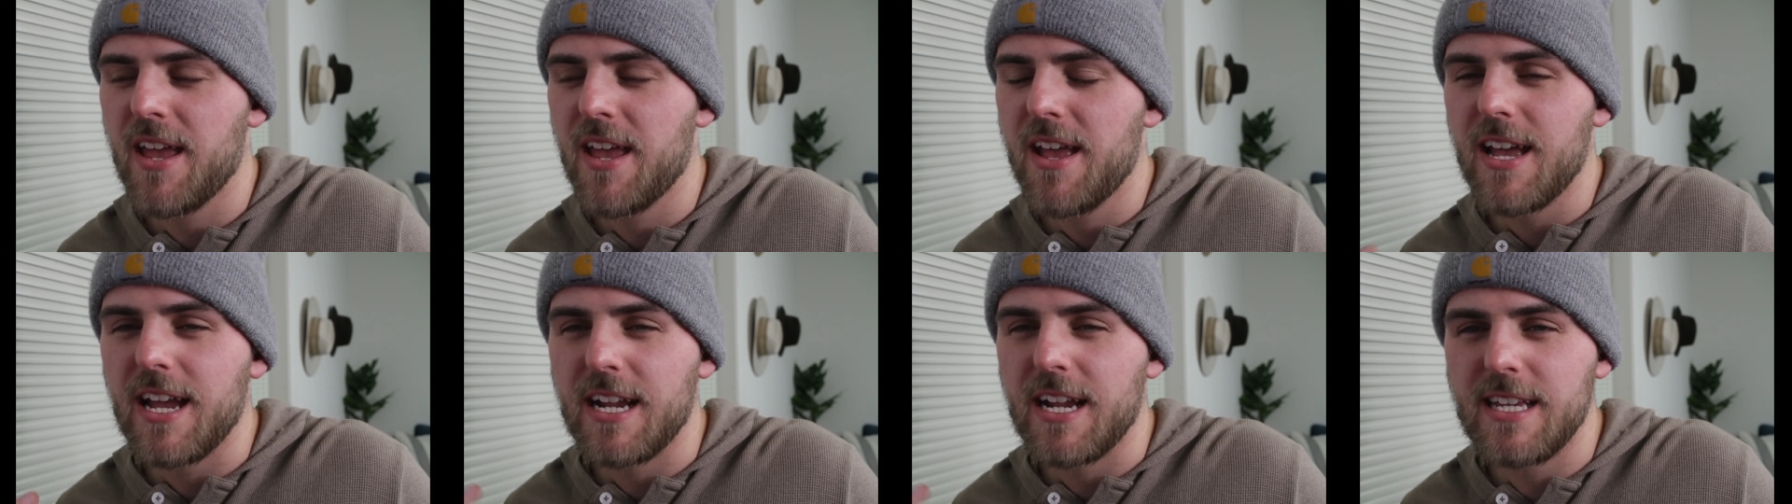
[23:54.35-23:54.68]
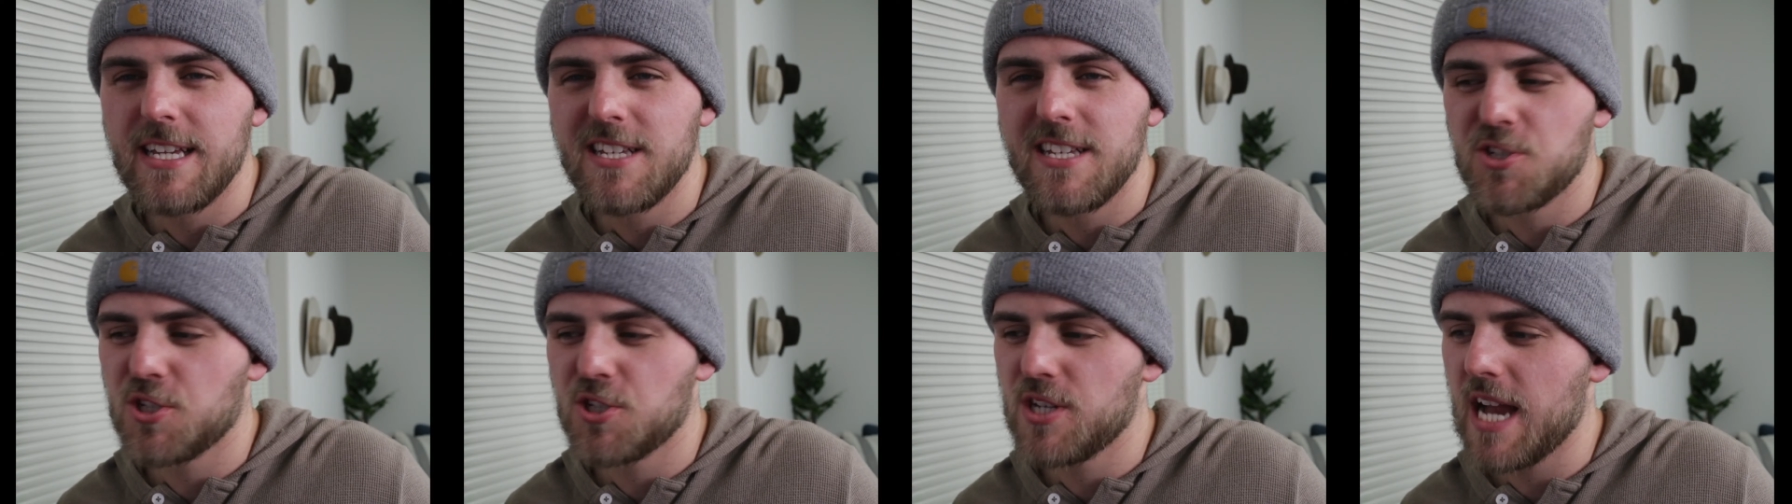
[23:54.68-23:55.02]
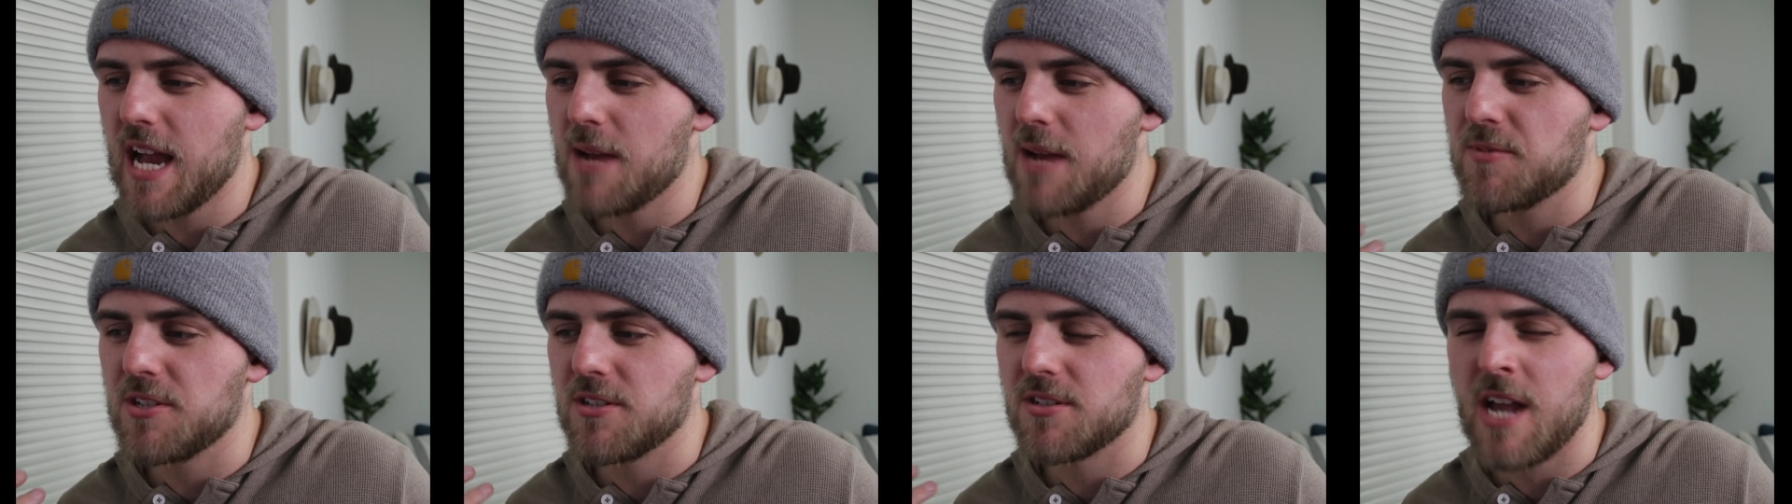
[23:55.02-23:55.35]
And each
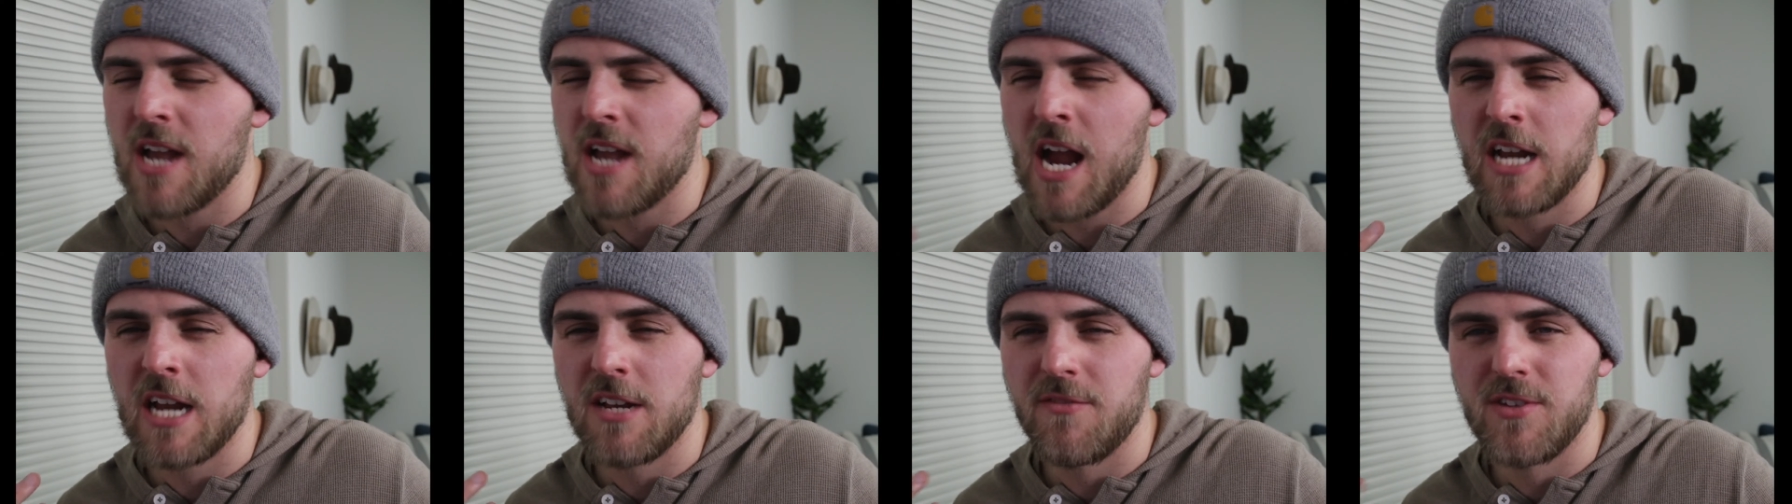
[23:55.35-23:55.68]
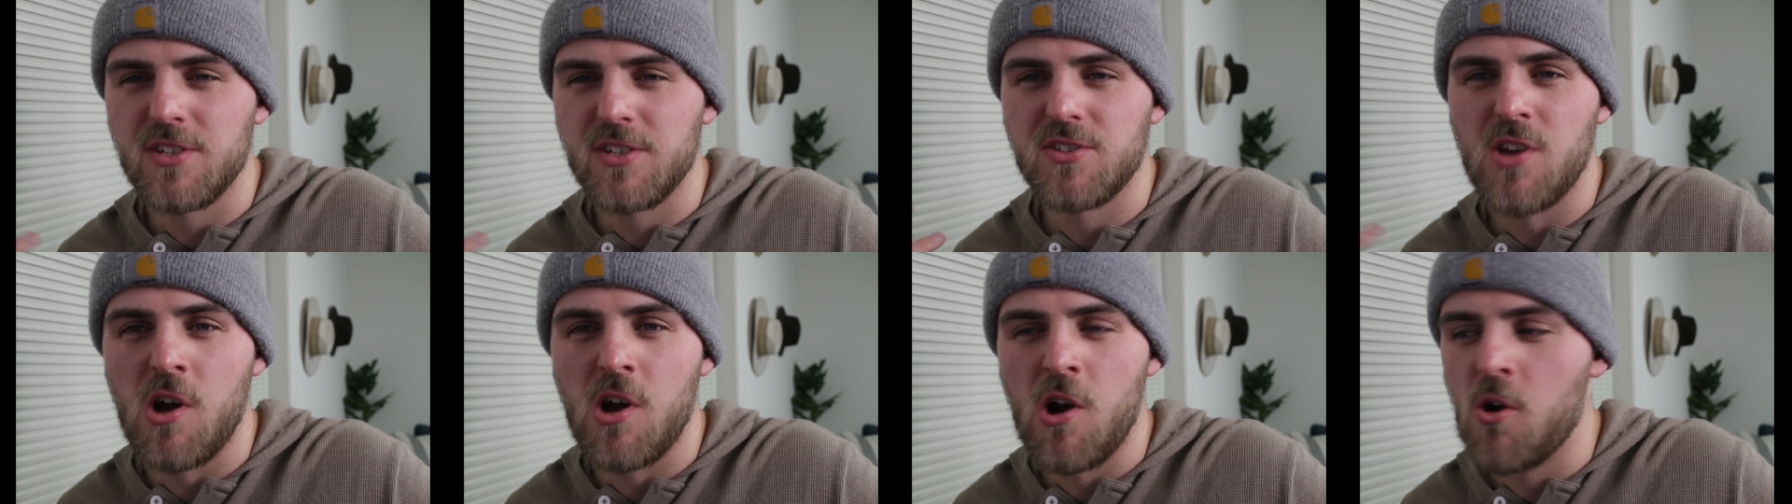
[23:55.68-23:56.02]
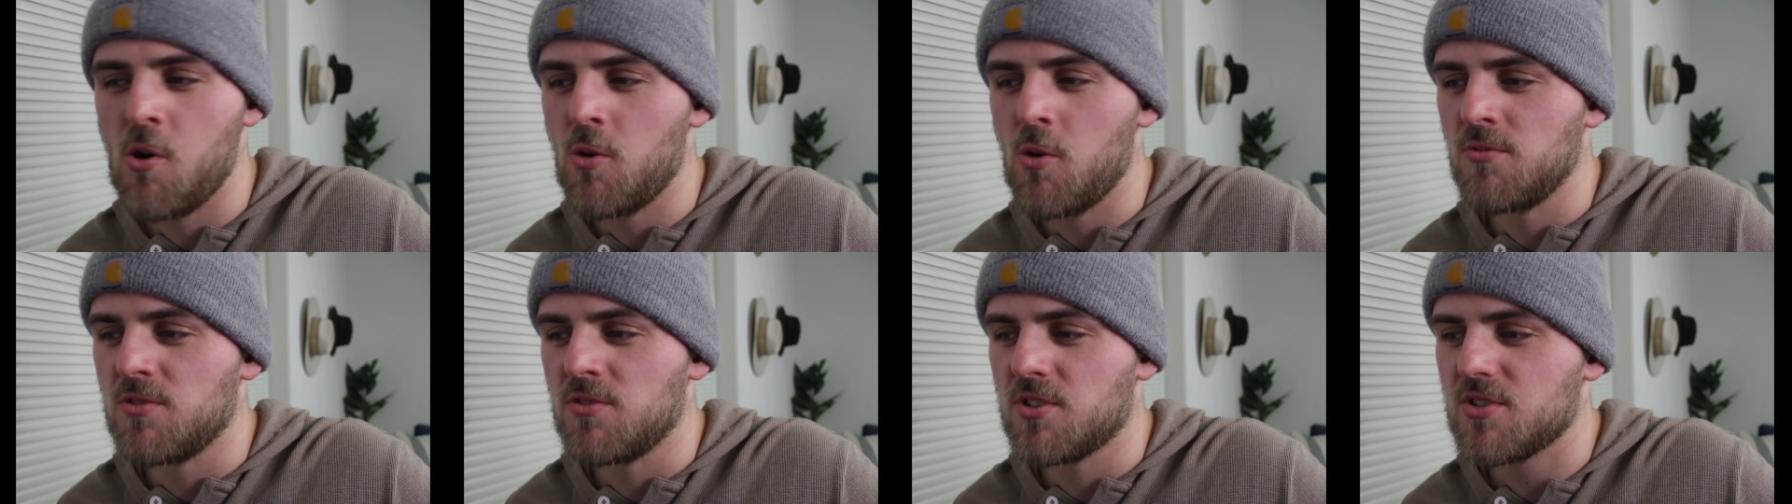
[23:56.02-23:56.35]
chapter is kind of its
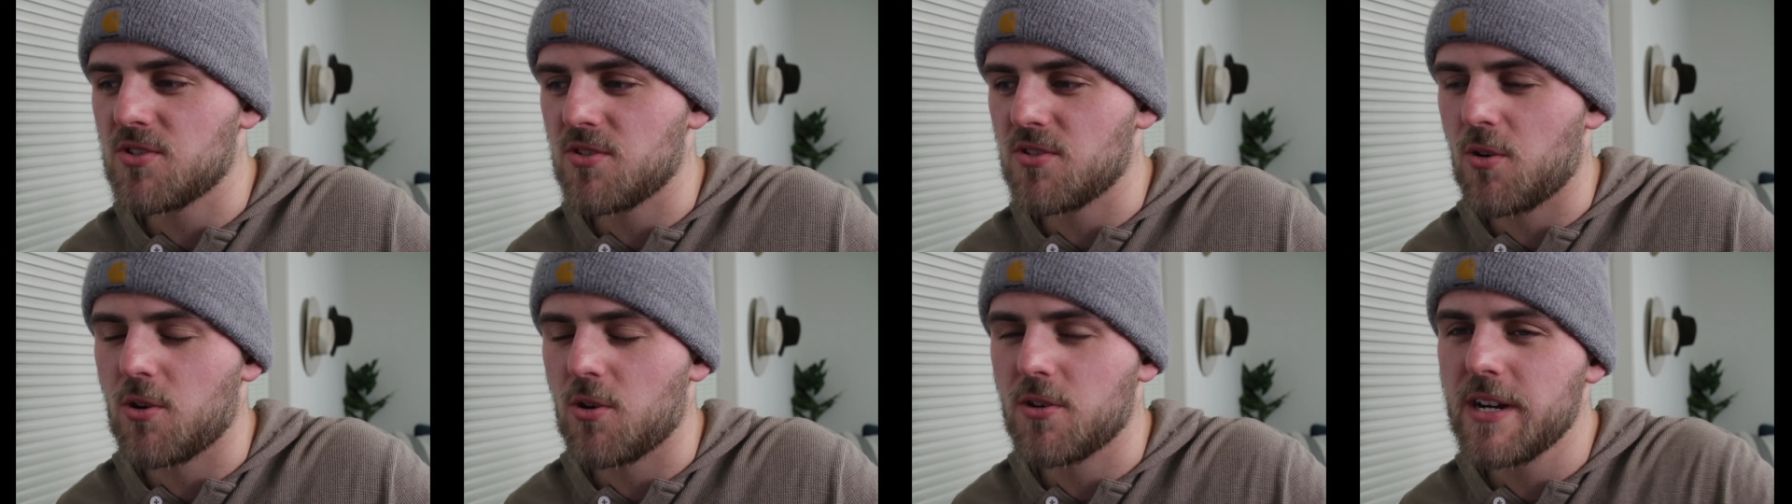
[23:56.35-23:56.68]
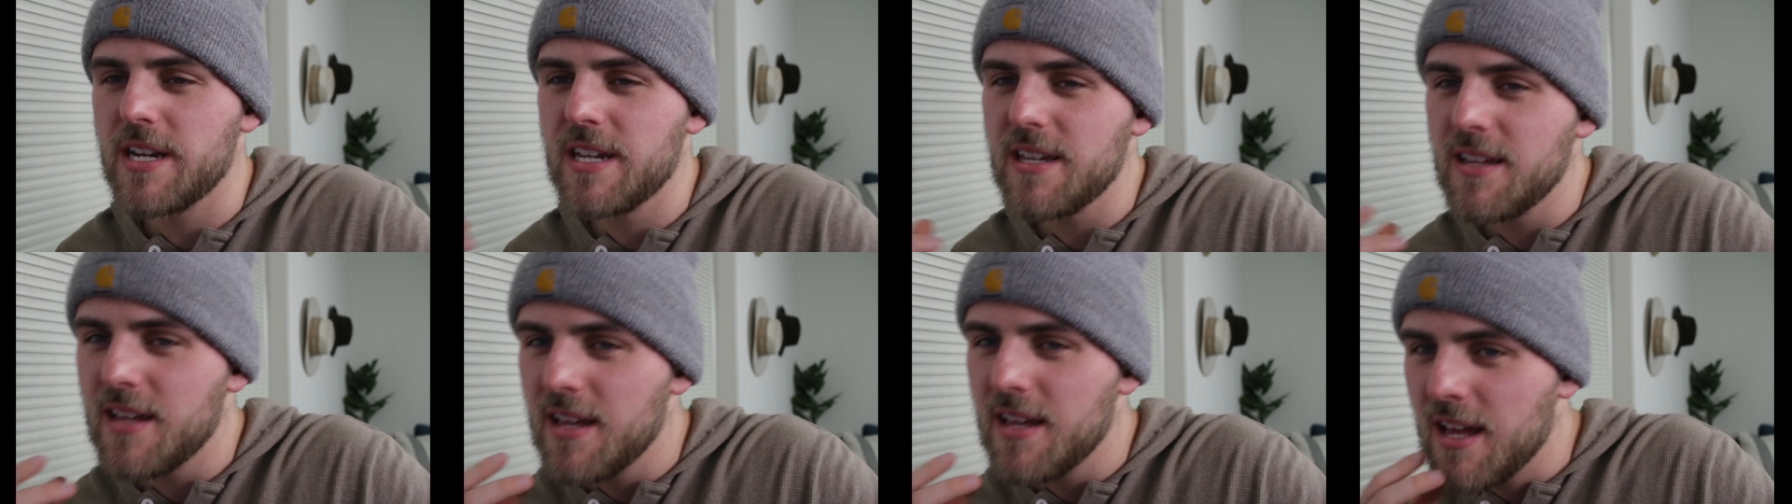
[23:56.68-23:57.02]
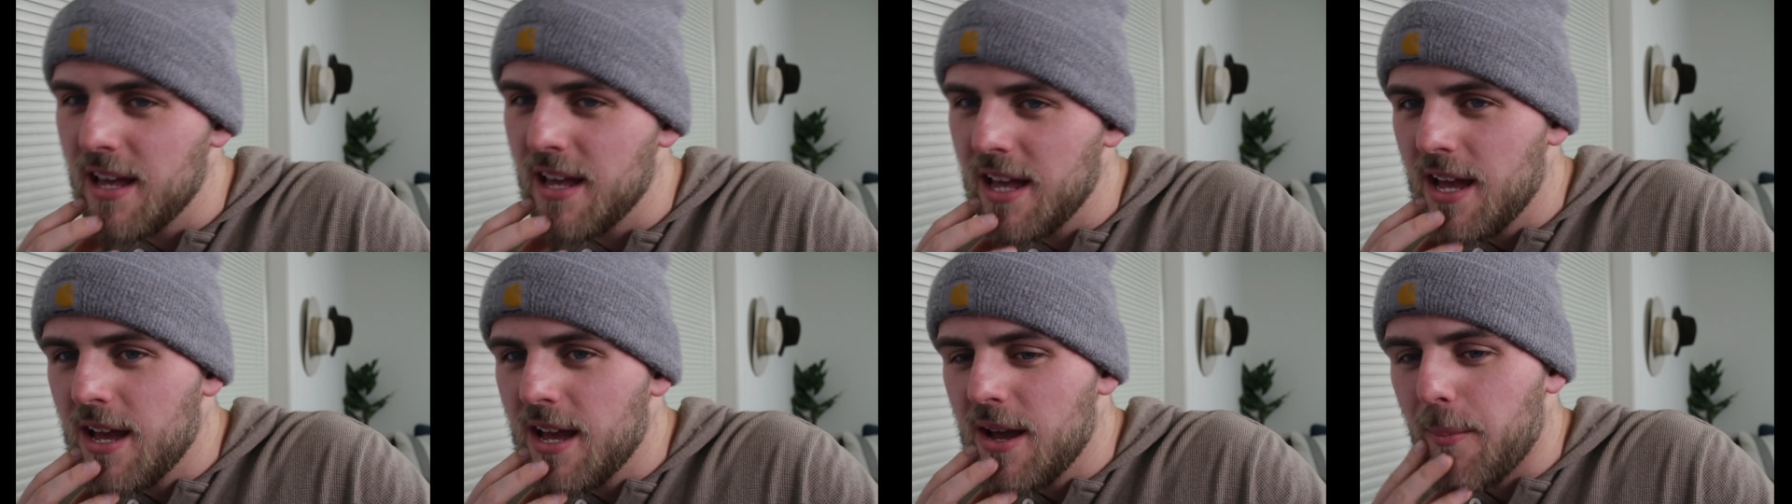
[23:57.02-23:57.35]
own story,
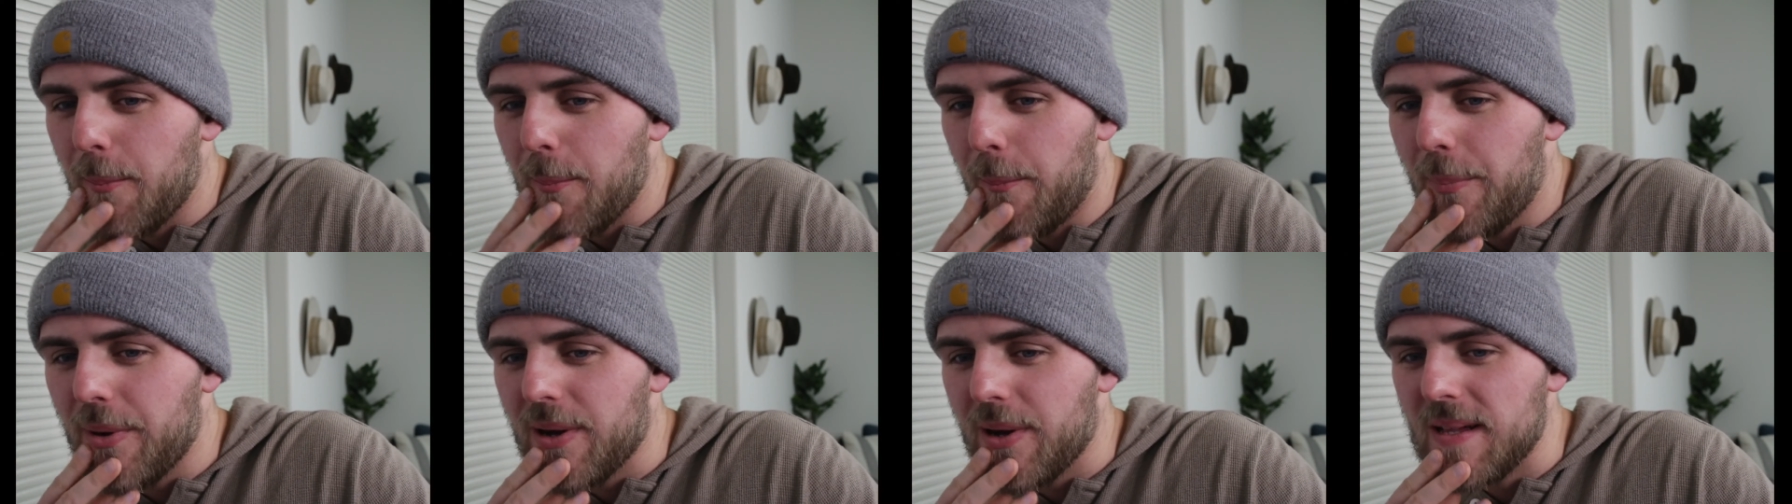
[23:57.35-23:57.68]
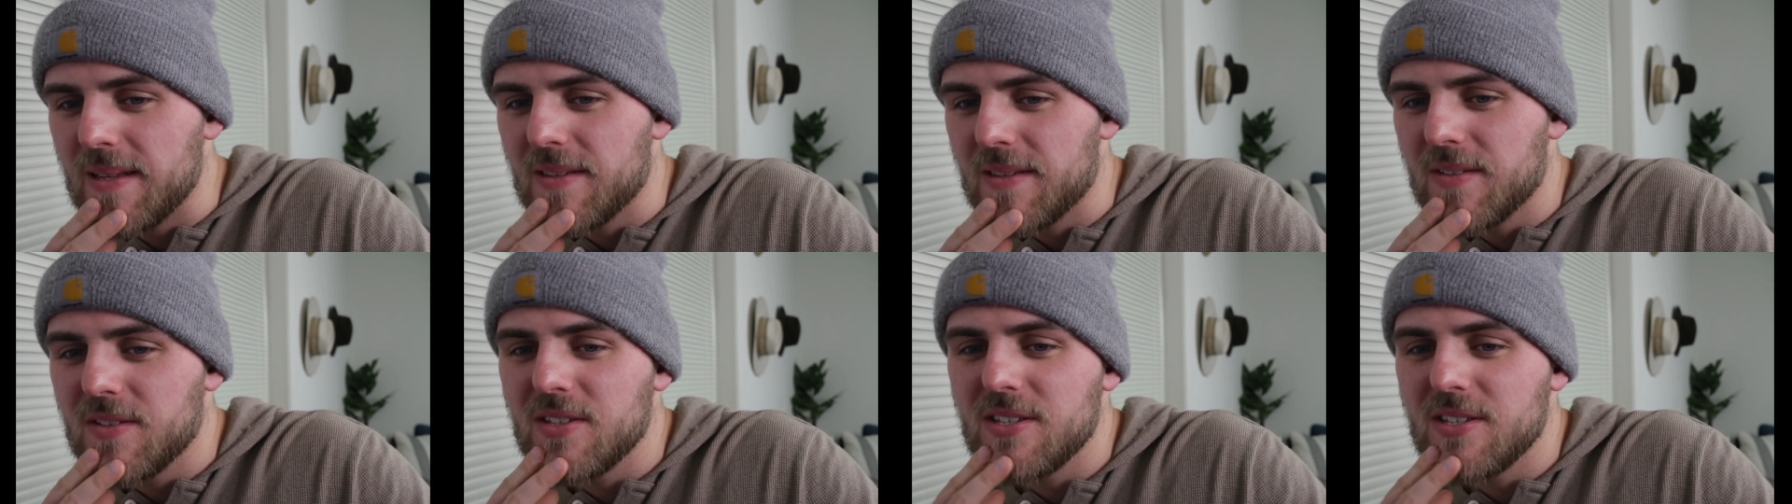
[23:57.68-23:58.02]
but